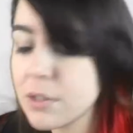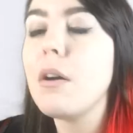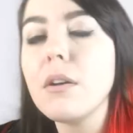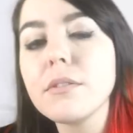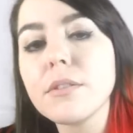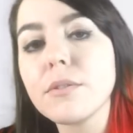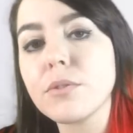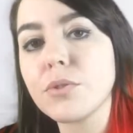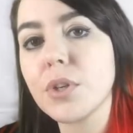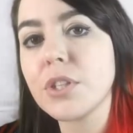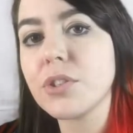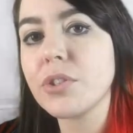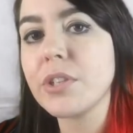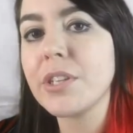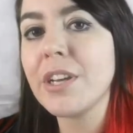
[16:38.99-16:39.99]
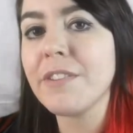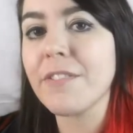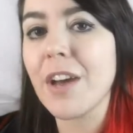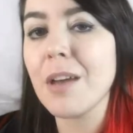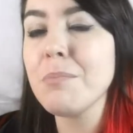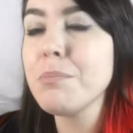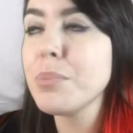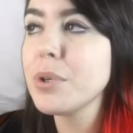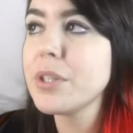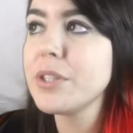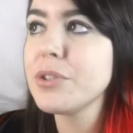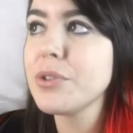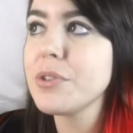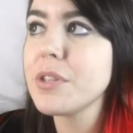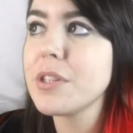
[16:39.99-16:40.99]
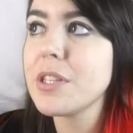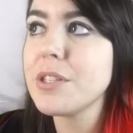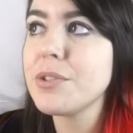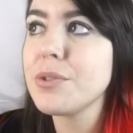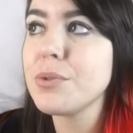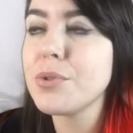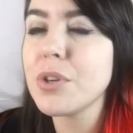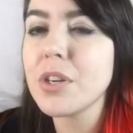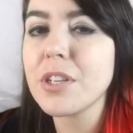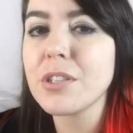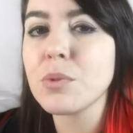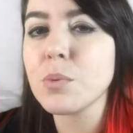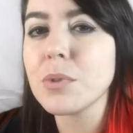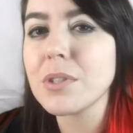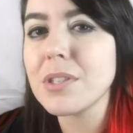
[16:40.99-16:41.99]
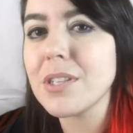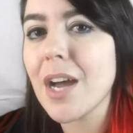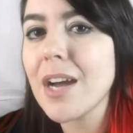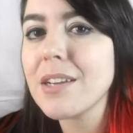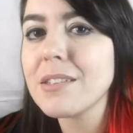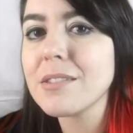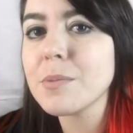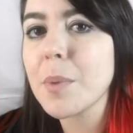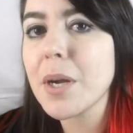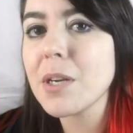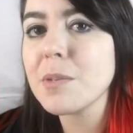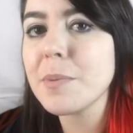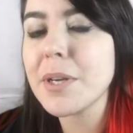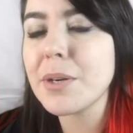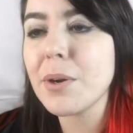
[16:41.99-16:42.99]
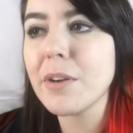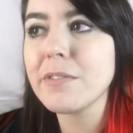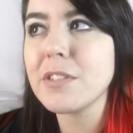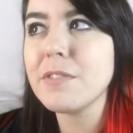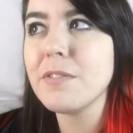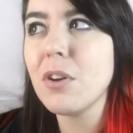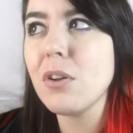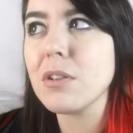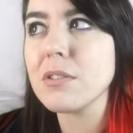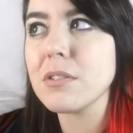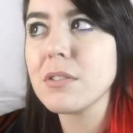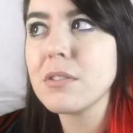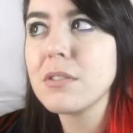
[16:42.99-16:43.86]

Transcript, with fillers: Also, strangely enough, I'm pretty sure that these two drawings were not inspired by Gravity Falls,